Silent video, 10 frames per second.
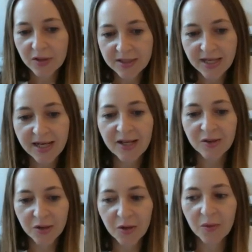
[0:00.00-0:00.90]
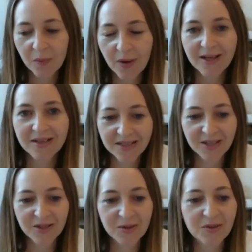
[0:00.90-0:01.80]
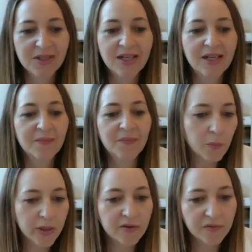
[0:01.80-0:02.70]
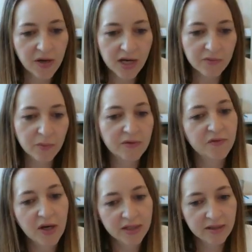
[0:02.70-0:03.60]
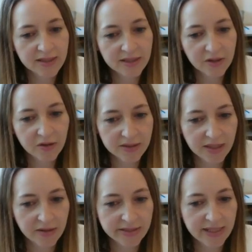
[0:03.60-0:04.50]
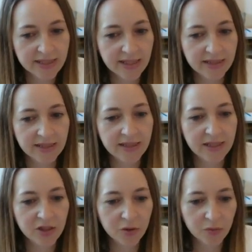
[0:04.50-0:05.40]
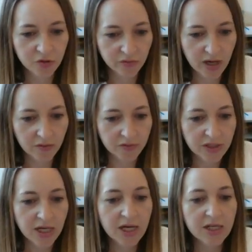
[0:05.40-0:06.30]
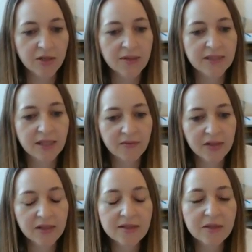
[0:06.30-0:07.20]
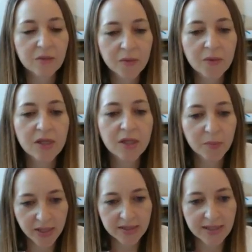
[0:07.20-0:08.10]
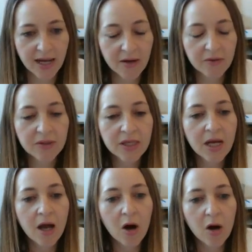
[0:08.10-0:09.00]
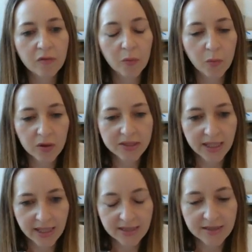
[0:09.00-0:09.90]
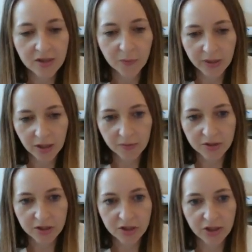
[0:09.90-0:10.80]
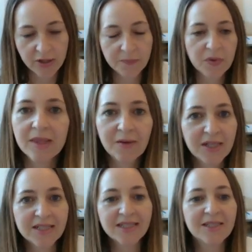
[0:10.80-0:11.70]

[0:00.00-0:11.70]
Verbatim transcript: holiday no work scheduled week five, we're finalizing content ideas and an initial draft. So it's giving us all the breakdown of what it is that we're going to do. Now, this